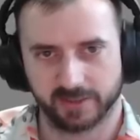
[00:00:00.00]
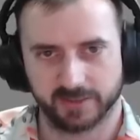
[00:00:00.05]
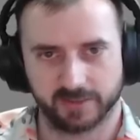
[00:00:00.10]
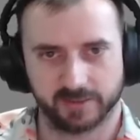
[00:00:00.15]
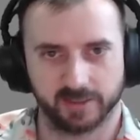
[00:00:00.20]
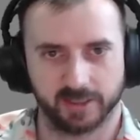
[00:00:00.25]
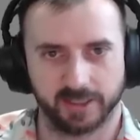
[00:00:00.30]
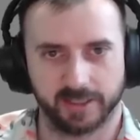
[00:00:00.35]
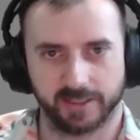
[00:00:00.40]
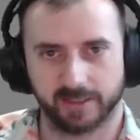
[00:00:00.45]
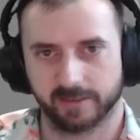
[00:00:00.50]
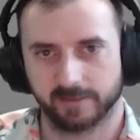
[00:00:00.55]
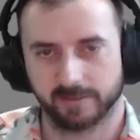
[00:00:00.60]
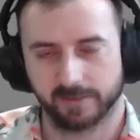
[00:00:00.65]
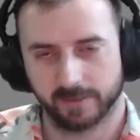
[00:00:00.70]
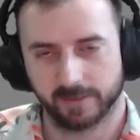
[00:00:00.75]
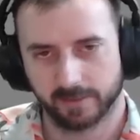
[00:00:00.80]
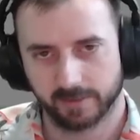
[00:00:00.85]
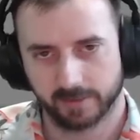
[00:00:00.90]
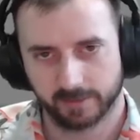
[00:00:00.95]
to like
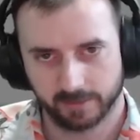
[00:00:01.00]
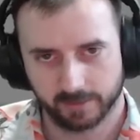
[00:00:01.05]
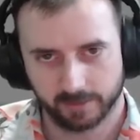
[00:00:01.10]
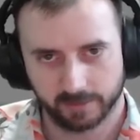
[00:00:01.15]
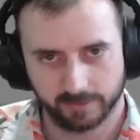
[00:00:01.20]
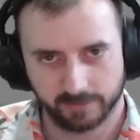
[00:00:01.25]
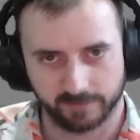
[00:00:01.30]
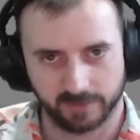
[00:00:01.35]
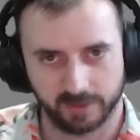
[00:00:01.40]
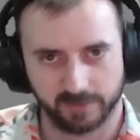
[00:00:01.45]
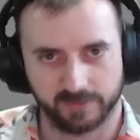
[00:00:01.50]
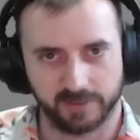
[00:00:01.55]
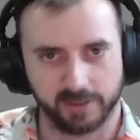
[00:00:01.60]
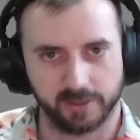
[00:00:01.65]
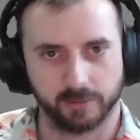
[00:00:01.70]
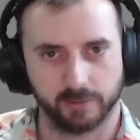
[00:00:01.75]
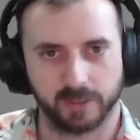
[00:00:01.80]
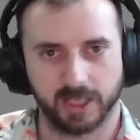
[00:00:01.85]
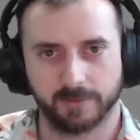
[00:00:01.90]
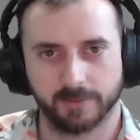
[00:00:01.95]
50,
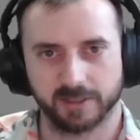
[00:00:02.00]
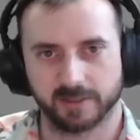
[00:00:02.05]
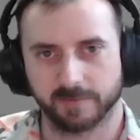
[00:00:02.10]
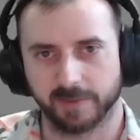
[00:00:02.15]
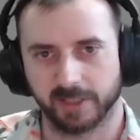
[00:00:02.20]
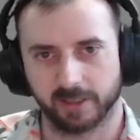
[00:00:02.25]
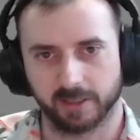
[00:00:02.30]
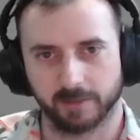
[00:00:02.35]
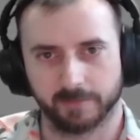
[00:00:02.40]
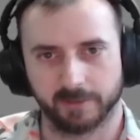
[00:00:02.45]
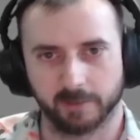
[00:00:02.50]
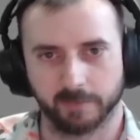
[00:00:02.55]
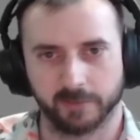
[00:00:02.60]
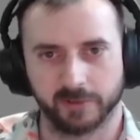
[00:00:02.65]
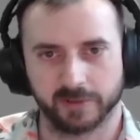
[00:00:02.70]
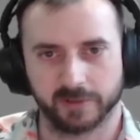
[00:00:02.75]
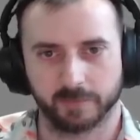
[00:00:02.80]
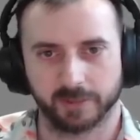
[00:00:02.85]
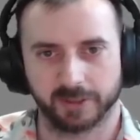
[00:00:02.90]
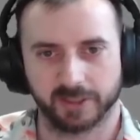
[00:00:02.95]
or I'm just making up
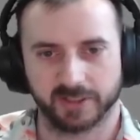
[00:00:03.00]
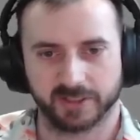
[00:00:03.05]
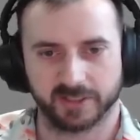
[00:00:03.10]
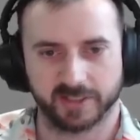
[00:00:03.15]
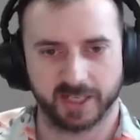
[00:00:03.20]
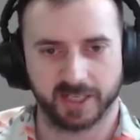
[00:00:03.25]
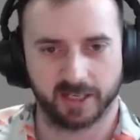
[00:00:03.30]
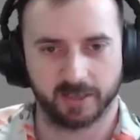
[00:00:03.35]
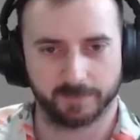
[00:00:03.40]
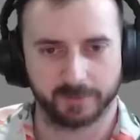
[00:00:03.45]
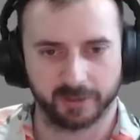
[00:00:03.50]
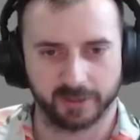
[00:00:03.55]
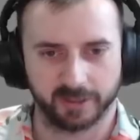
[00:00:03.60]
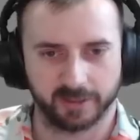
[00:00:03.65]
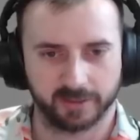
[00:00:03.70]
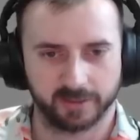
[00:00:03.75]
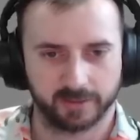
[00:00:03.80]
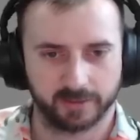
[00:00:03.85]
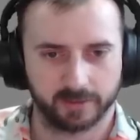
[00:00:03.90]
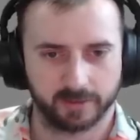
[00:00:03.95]
numbers, but this is how I'm
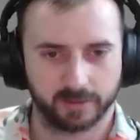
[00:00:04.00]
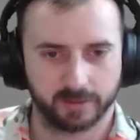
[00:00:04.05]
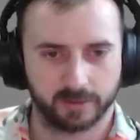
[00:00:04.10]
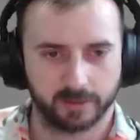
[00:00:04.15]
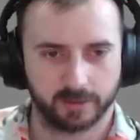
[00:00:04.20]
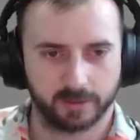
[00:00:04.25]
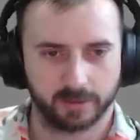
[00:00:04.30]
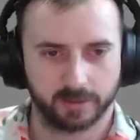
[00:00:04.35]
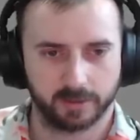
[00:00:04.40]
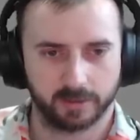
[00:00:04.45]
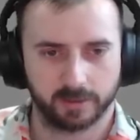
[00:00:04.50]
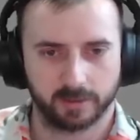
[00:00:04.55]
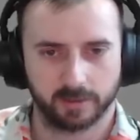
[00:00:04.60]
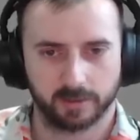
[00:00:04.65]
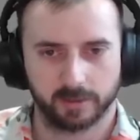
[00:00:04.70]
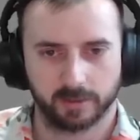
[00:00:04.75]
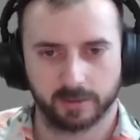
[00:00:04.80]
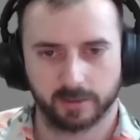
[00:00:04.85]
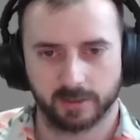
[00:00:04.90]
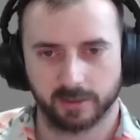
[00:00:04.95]
gonna
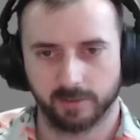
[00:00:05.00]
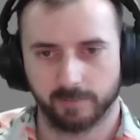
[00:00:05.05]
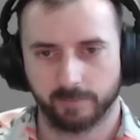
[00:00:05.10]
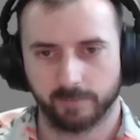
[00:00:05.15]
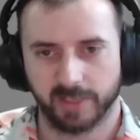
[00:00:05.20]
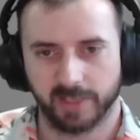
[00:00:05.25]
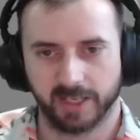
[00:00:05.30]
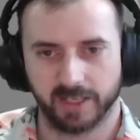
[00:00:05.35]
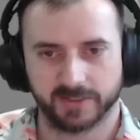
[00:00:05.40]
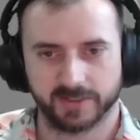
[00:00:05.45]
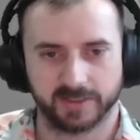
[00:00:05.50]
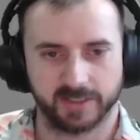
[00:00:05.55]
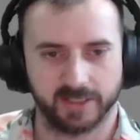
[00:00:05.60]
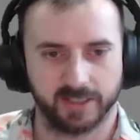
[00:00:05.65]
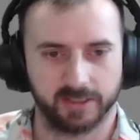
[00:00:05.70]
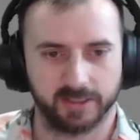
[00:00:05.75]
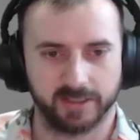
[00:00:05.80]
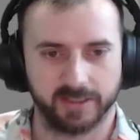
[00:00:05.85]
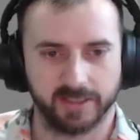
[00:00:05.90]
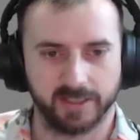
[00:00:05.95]
pass the
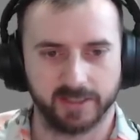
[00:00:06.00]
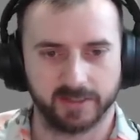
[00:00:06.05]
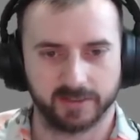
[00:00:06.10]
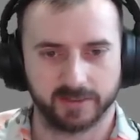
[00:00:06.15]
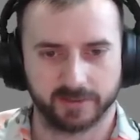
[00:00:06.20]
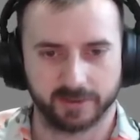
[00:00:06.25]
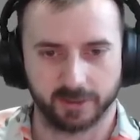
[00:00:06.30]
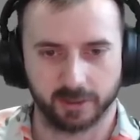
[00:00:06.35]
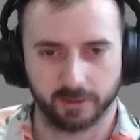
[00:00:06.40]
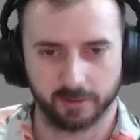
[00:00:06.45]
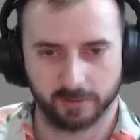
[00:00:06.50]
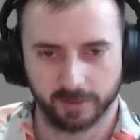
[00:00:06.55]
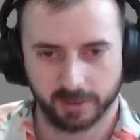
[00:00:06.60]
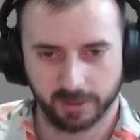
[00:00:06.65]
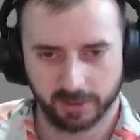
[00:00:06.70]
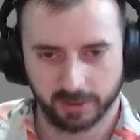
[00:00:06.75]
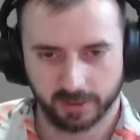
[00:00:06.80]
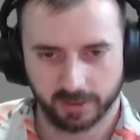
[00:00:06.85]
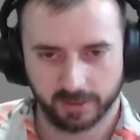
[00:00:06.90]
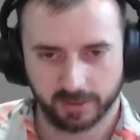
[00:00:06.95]
LEDs. So
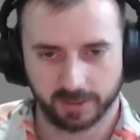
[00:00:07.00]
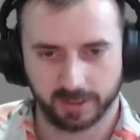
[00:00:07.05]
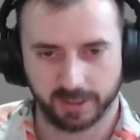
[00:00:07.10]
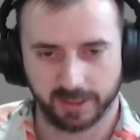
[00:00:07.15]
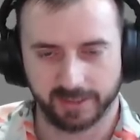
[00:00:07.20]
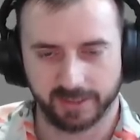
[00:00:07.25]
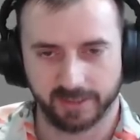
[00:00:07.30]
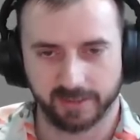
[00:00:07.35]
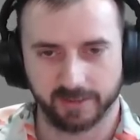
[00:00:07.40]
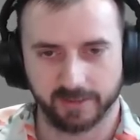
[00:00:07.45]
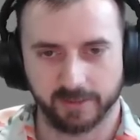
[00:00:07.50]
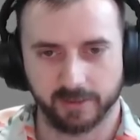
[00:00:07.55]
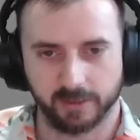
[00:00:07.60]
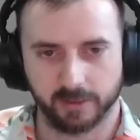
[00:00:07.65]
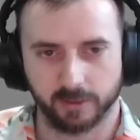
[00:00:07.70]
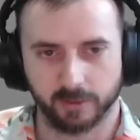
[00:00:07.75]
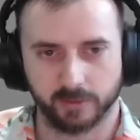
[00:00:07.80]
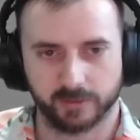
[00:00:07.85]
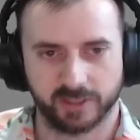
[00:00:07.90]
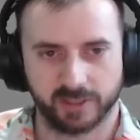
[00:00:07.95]
I need to
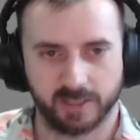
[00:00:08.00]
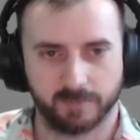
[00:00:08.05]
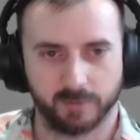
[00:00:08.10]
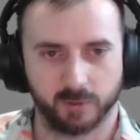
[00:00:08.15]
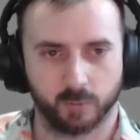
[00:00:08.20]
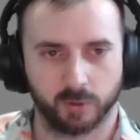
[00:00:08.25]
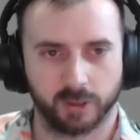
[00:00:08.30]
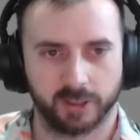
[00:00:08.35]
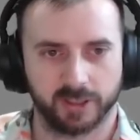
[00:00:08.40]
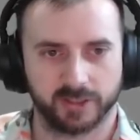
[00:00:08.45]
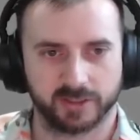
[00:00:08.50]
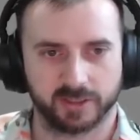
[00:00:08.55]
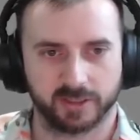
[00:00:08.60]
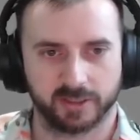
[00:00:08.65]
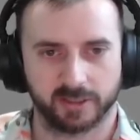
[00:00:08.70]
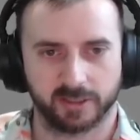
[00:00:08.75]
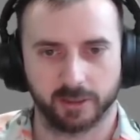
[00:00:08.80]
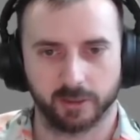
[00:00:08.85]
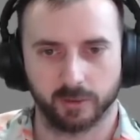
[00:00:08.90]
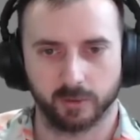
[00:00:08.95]
know chamber 1 is gonna
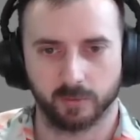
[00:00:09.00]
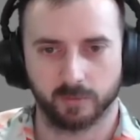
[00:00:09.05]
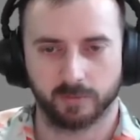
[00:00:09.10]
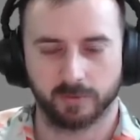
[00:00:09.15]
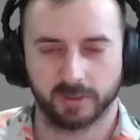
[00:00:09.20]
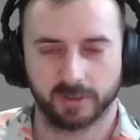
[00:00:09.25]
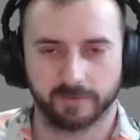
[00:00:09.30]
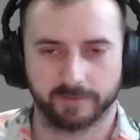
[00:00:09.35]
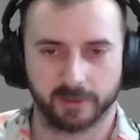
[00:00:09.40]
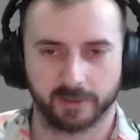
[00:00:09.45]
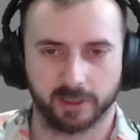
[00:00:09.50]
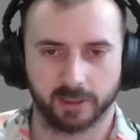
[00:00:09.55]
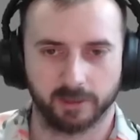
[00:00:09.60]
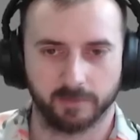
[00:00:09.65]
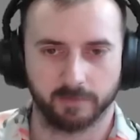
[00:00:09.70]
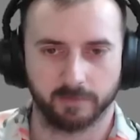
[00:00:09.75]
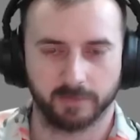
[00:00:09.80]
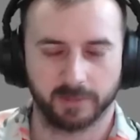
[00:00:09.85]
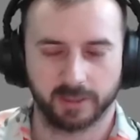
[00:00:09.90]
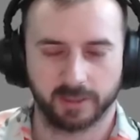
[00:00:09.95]
go
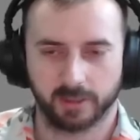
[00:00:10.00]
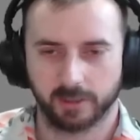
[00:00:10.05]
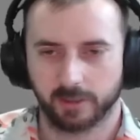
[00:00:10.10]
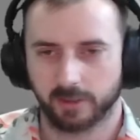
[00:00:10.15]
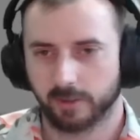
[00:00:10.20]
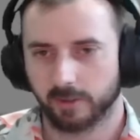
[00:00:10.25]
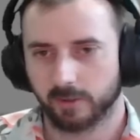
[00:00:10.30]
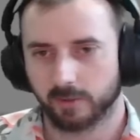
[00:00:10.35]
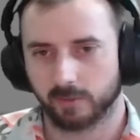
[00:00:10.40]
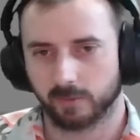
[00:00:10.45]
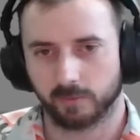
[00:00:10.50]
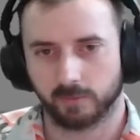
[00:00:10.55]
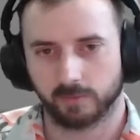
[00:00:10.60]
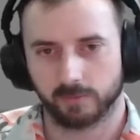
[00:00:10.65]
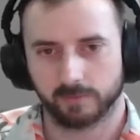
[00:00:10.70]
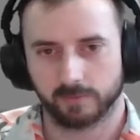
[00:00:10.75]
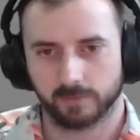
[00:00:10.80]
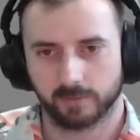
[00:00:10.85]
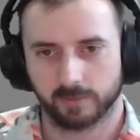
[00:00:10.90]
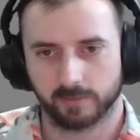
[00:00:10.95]
from
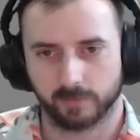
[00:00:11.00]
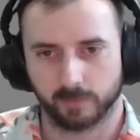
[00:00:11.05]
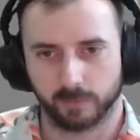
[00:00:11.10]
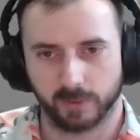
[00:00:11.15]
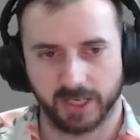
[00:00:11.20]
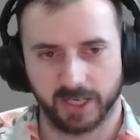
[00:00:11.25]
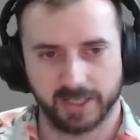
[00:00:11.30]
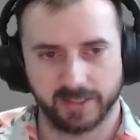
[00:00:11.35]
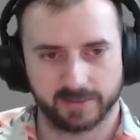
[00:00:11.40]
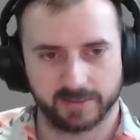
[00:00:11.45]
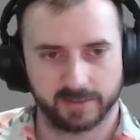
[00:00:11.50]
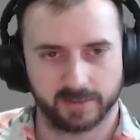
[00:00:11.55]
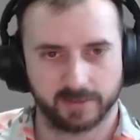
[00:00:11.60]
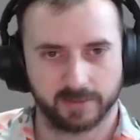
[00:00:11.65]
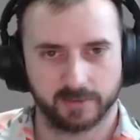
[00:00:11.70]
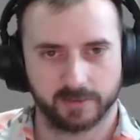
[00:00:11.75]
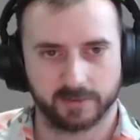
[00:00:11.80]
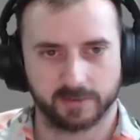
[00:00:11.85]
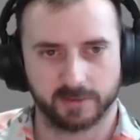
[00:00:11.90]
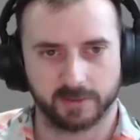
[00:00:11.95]
right
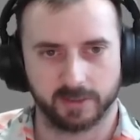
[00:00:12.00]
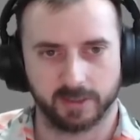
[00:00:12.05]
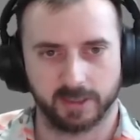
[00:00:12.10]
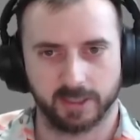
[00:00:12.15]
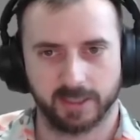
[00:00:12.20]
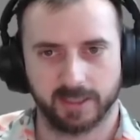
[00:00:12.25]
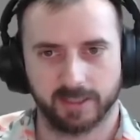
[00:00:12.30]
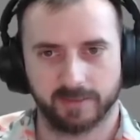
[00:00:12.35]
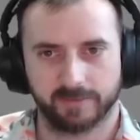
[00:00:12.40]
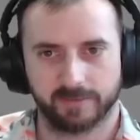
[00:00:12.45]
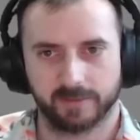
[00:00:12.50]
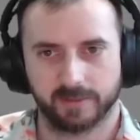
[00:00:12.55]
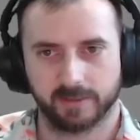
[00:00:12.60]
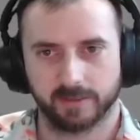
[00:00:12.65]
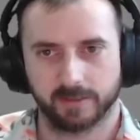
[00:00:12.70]
to left.